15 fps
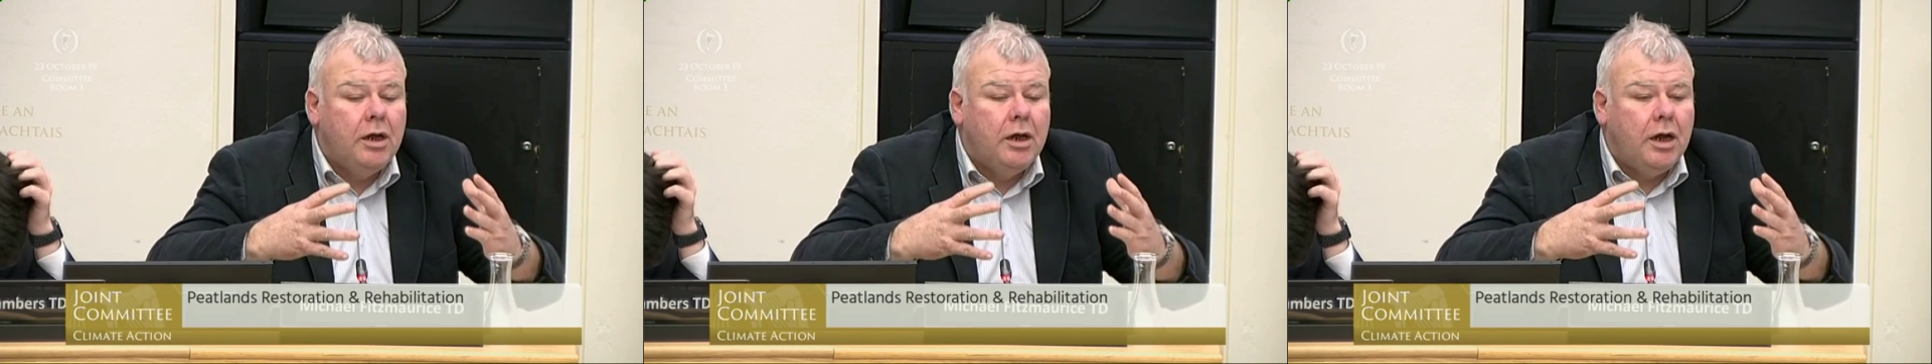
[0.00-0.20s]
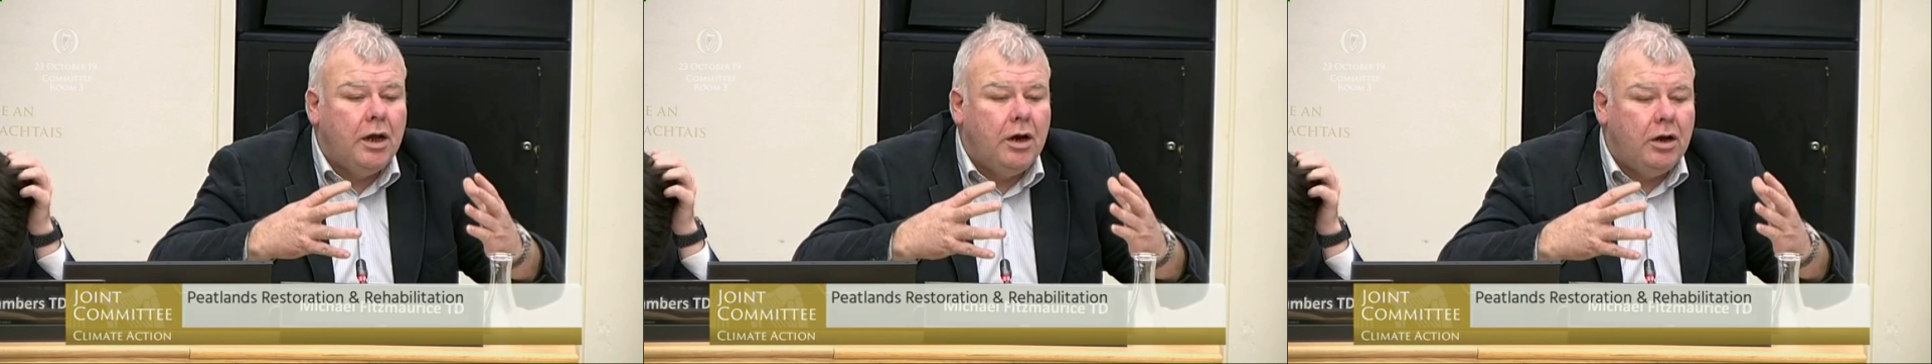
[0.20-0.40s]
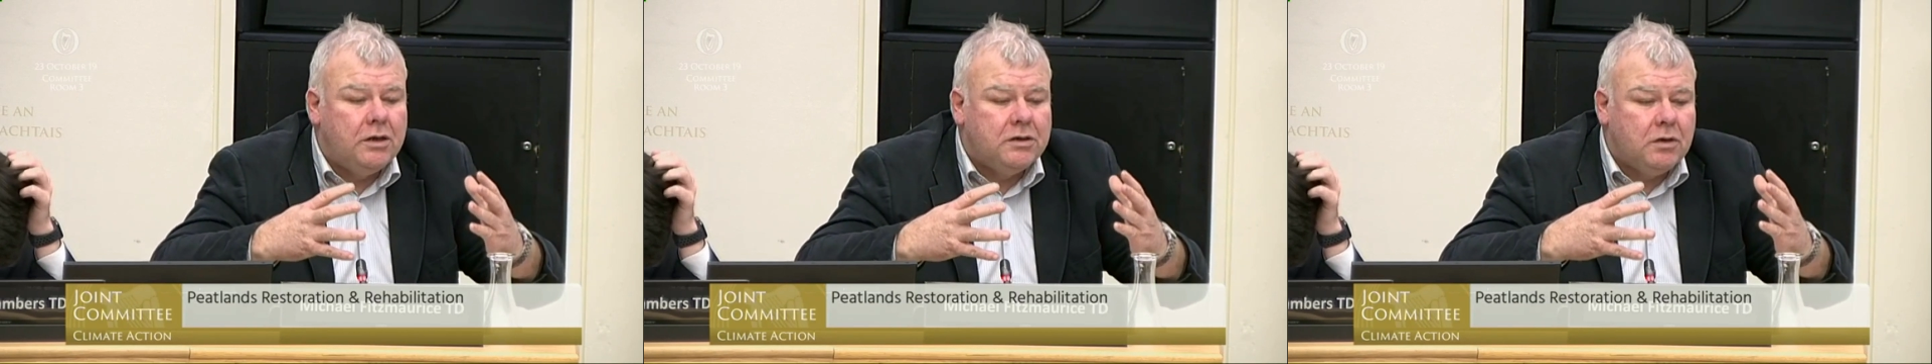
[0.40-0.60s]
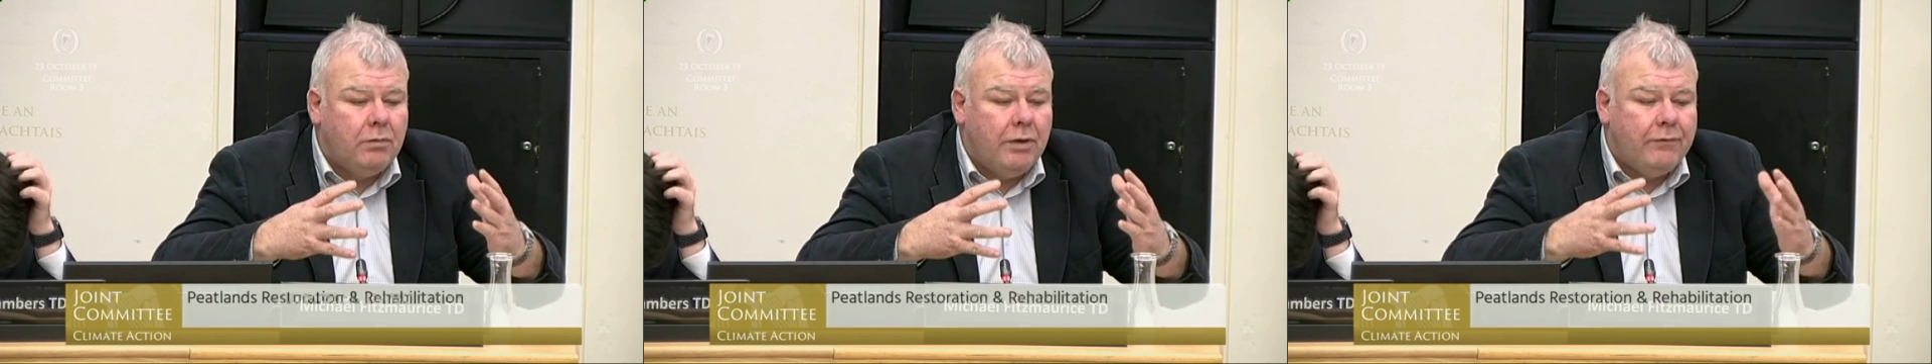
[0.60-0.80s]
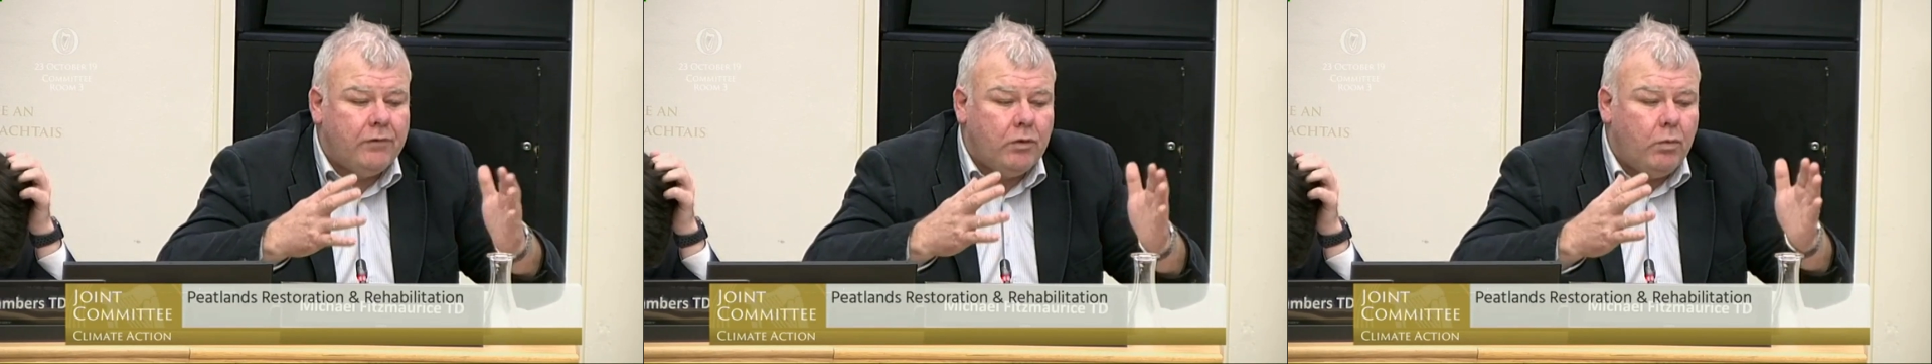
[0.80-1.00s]
And also we
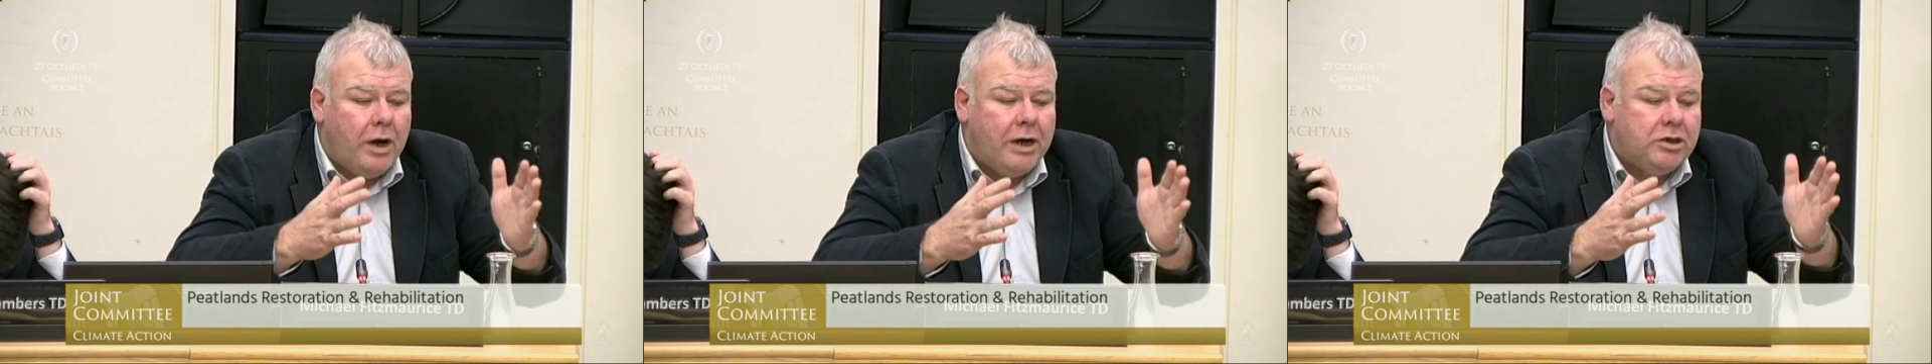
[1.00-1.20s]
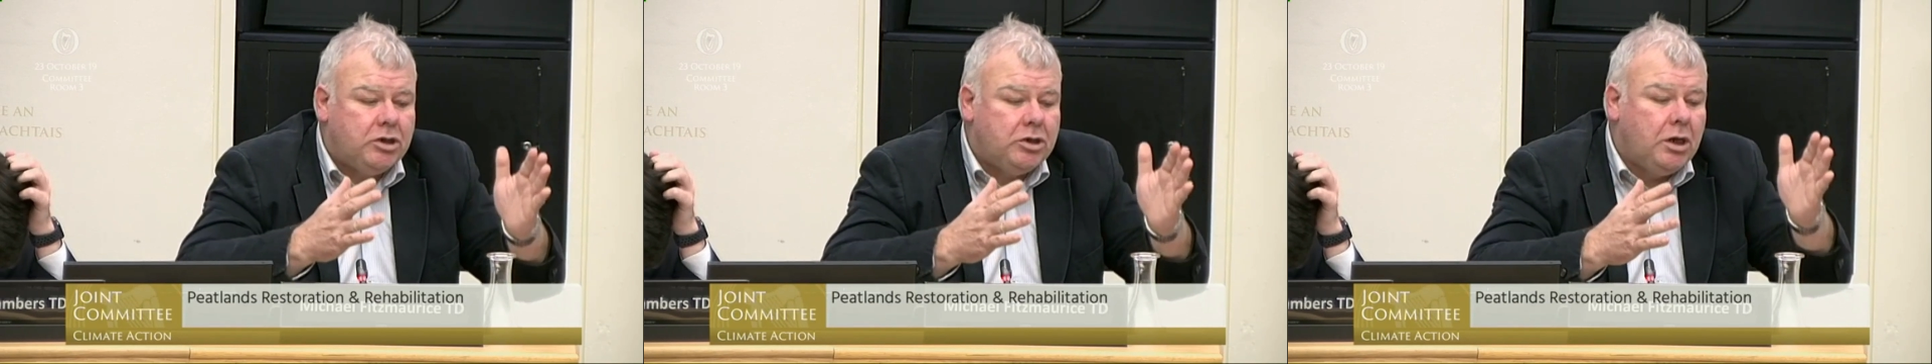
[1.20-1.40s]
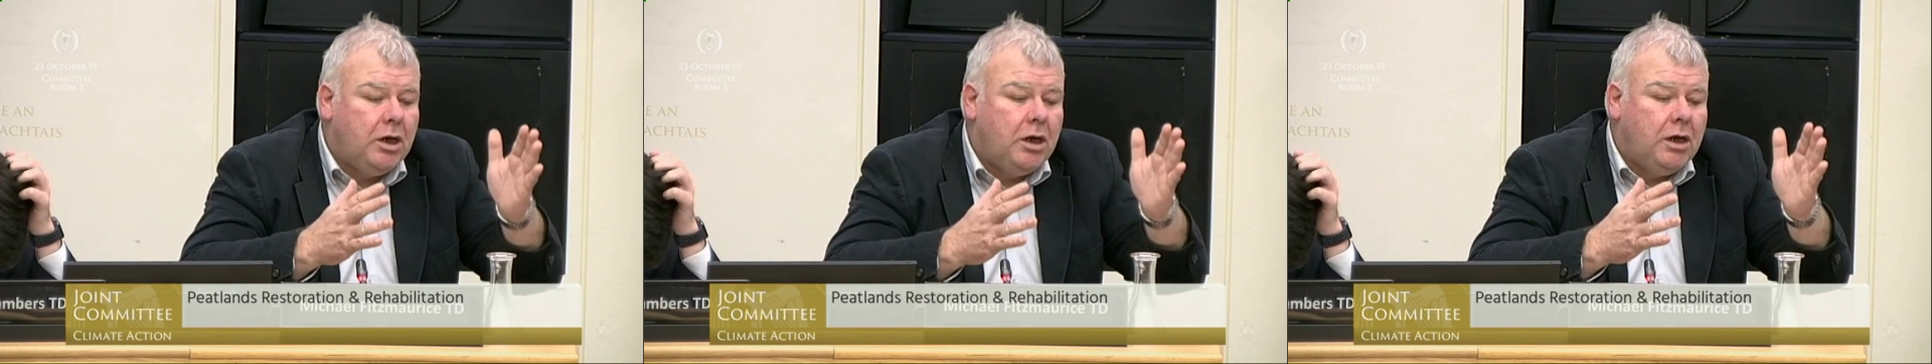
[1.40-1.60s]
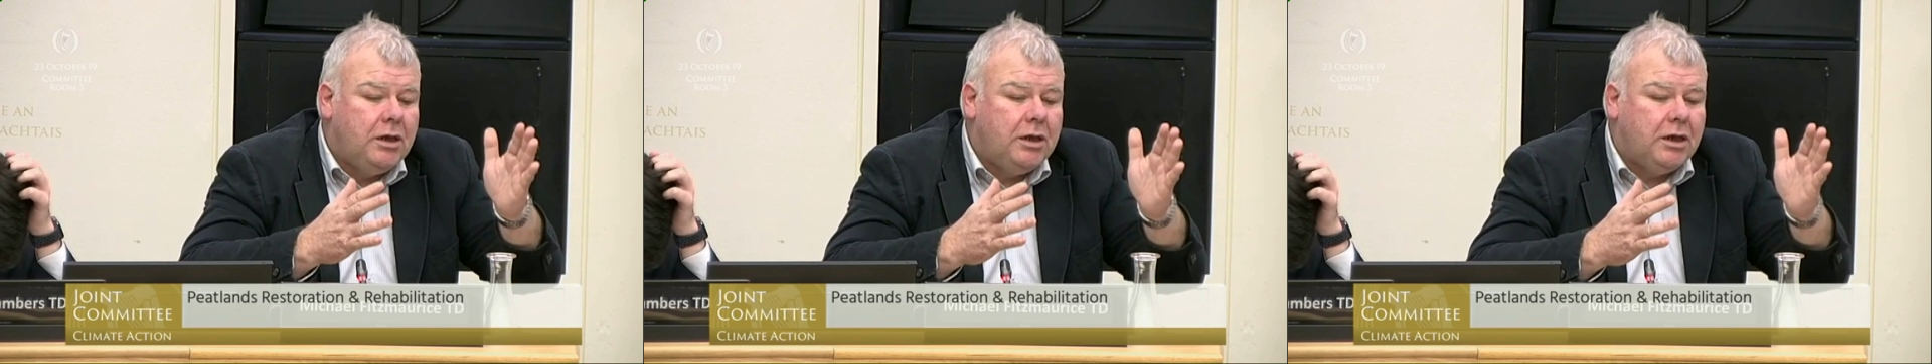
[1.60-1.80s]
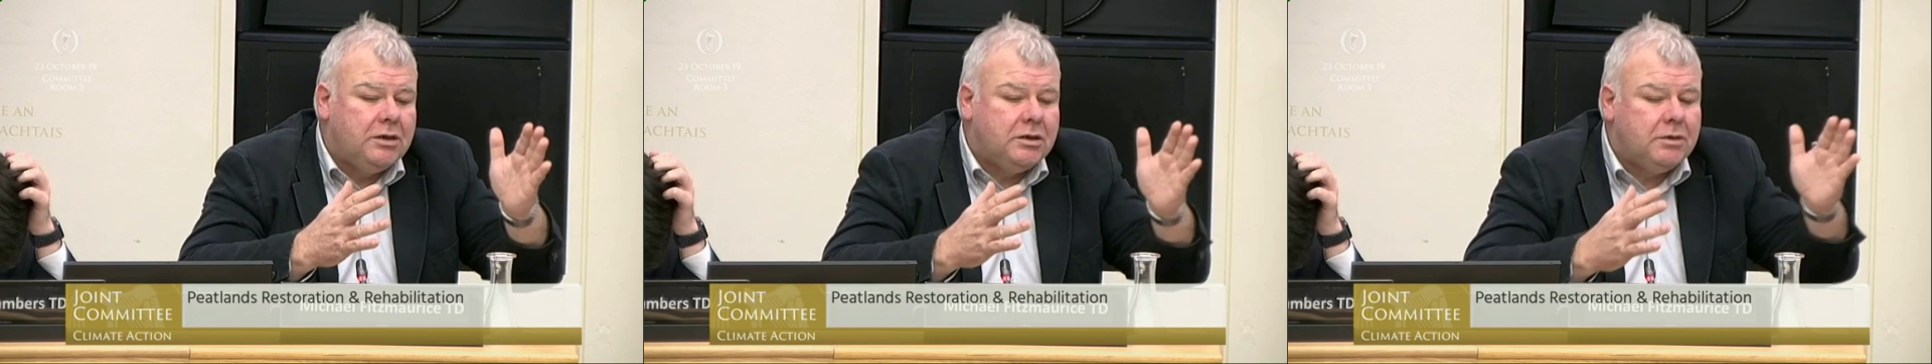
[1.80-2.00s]
have to watch
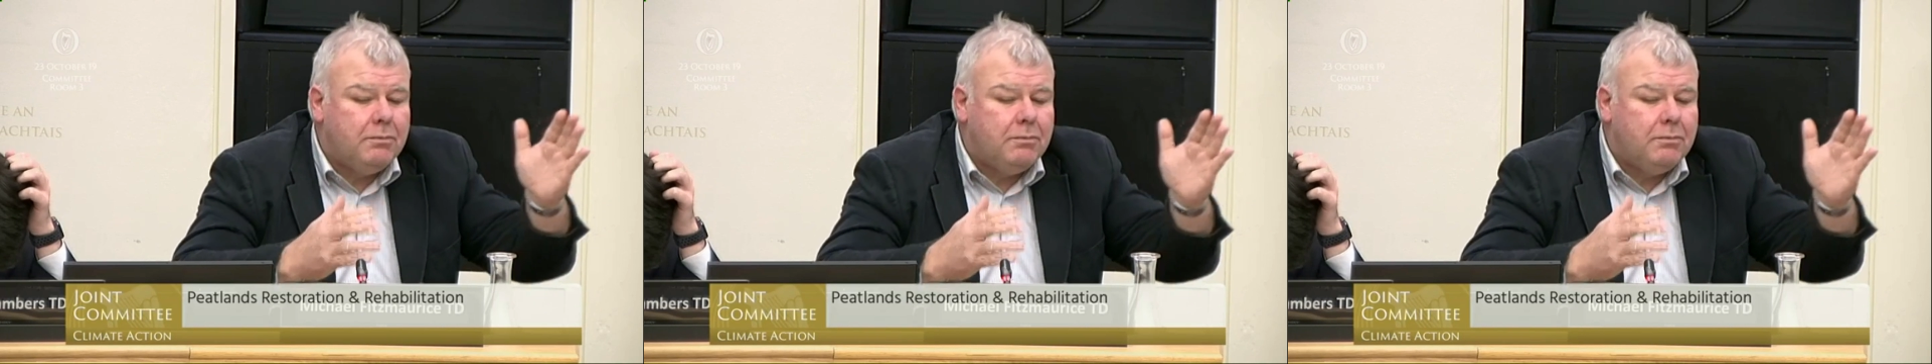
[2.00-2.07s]
that